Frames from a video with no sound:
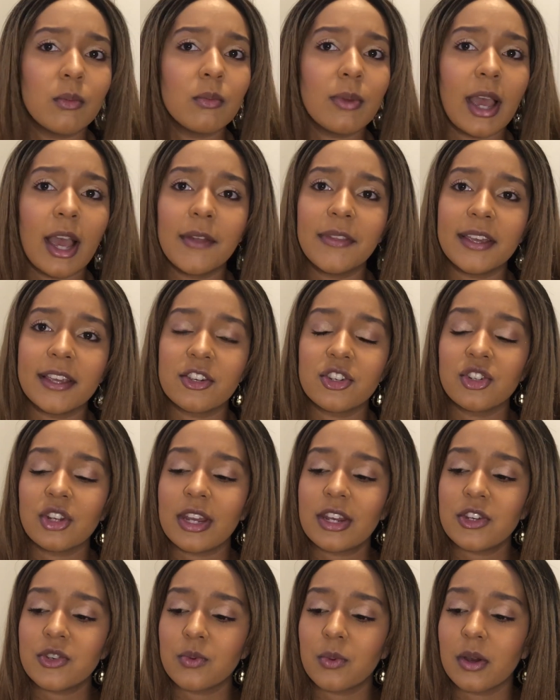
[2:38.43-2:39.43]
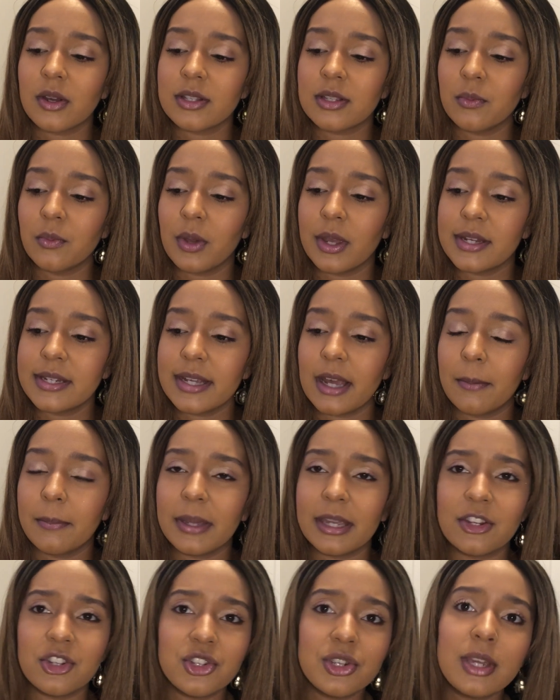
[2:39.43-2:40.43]
how the exchange was, it worked out
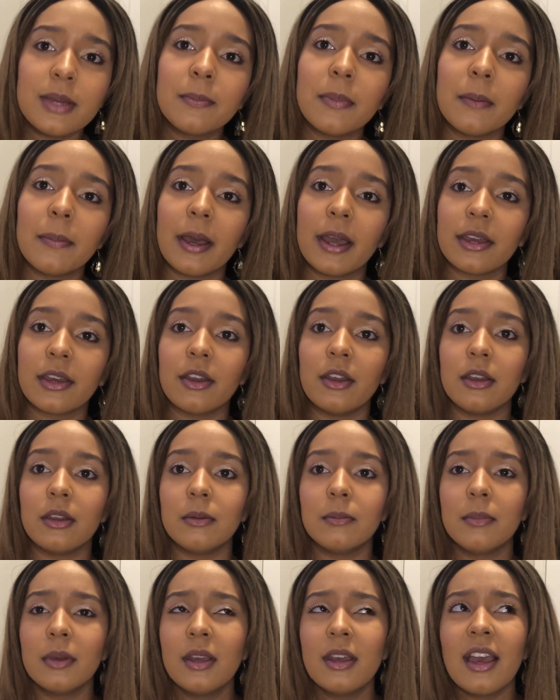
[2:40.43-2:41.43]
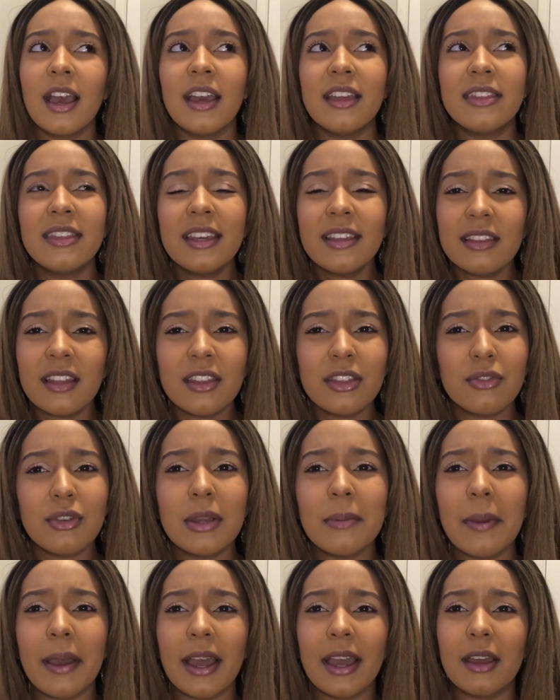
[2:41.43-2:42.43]
being cheaper back home. I think they're
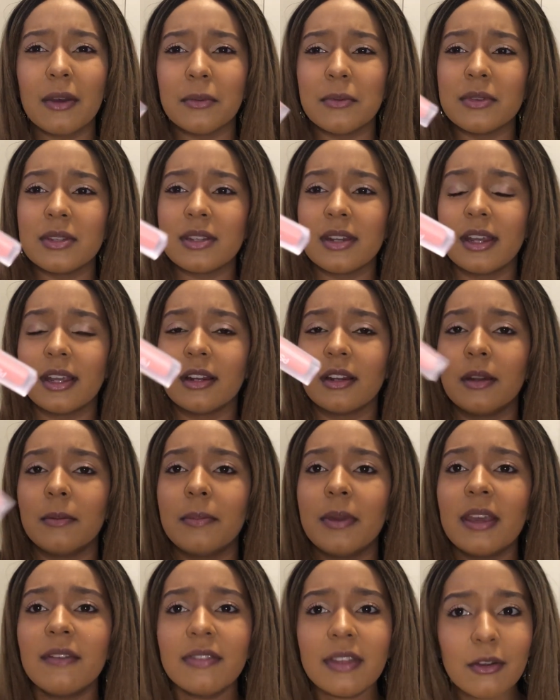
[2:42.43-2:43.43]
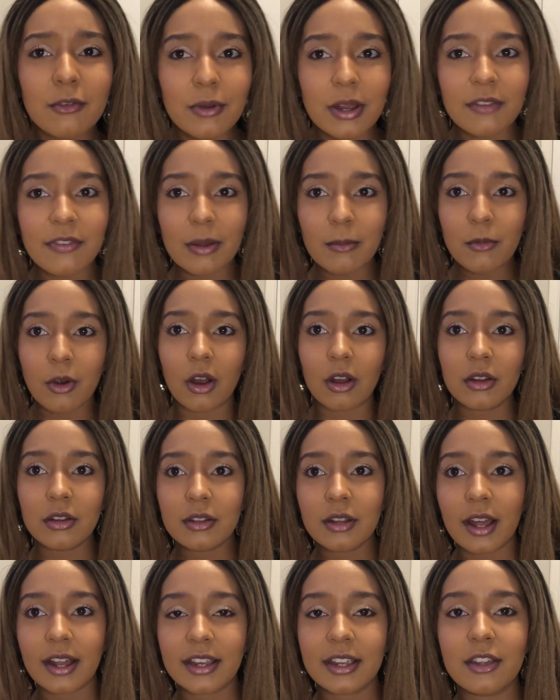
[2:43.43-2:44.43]
£3 in England, but if I'm
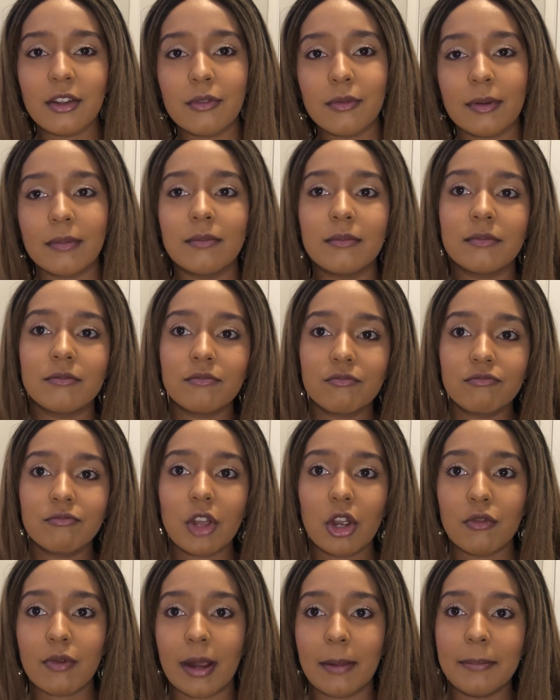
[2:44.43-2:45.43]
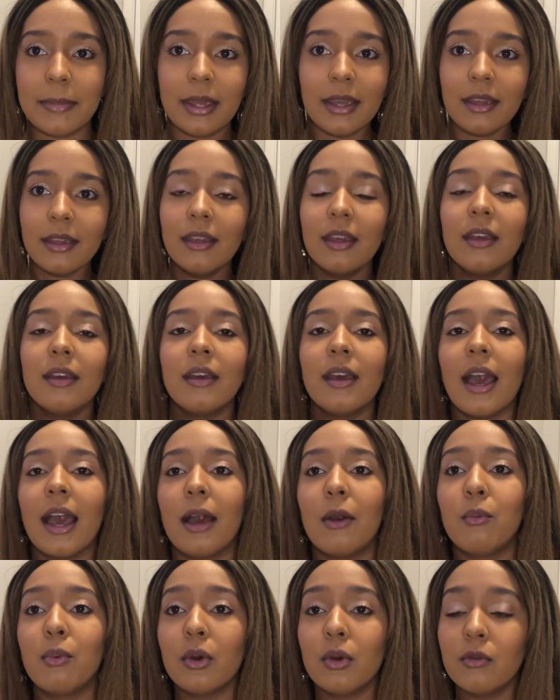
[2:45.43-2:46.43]
wrong, like, correct me.
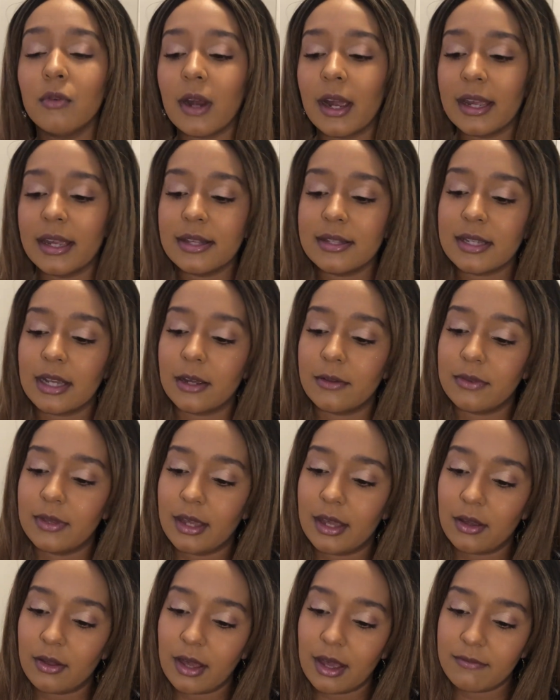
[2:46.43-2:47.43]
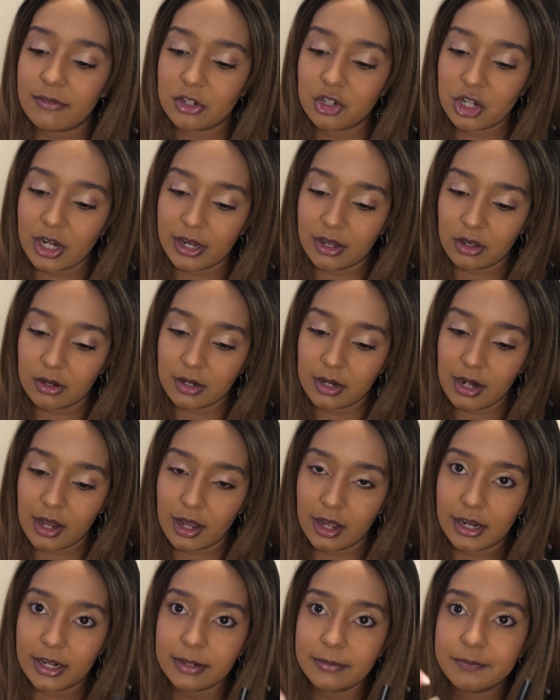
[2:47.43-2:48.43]
I will write it down now. I'll have a check
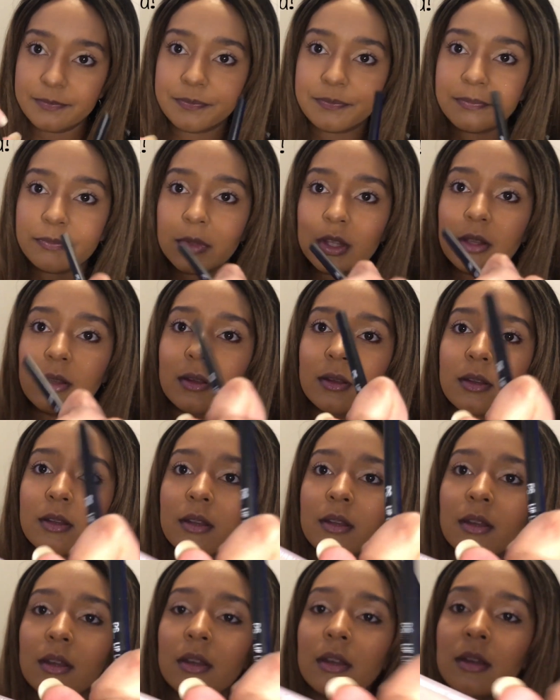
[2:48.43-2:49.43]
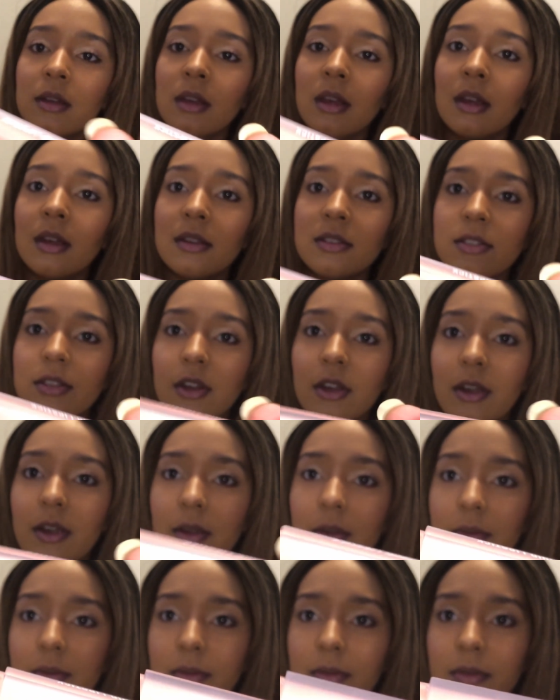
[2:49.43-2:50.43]
online.
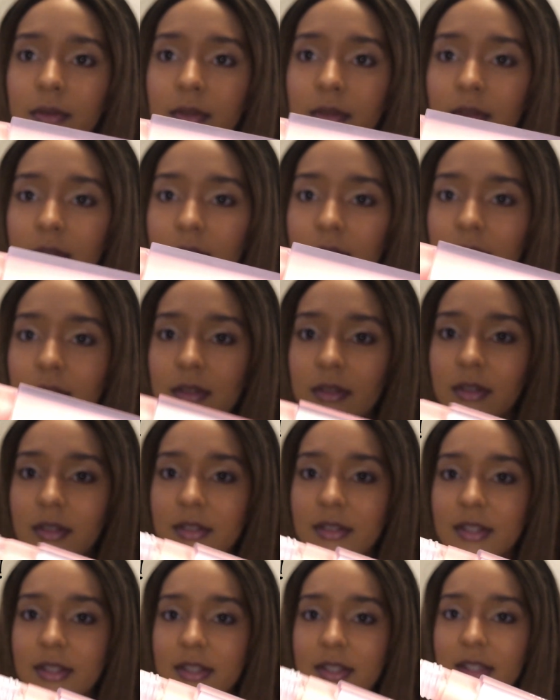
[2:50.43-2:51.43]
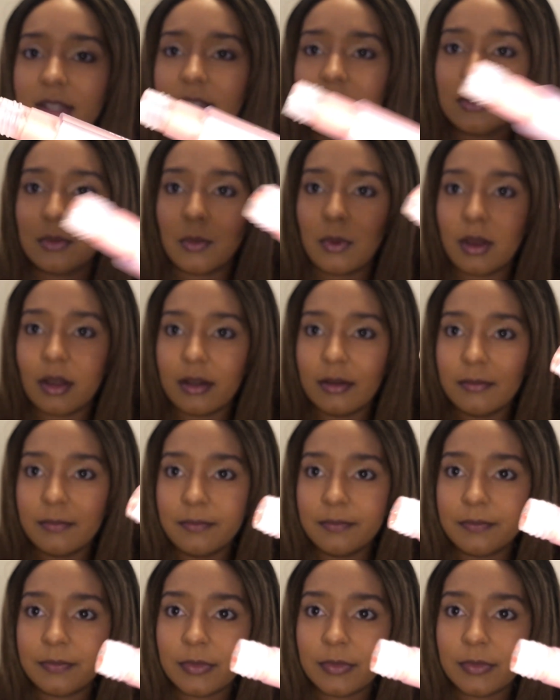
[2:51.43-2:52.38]
So this is this one.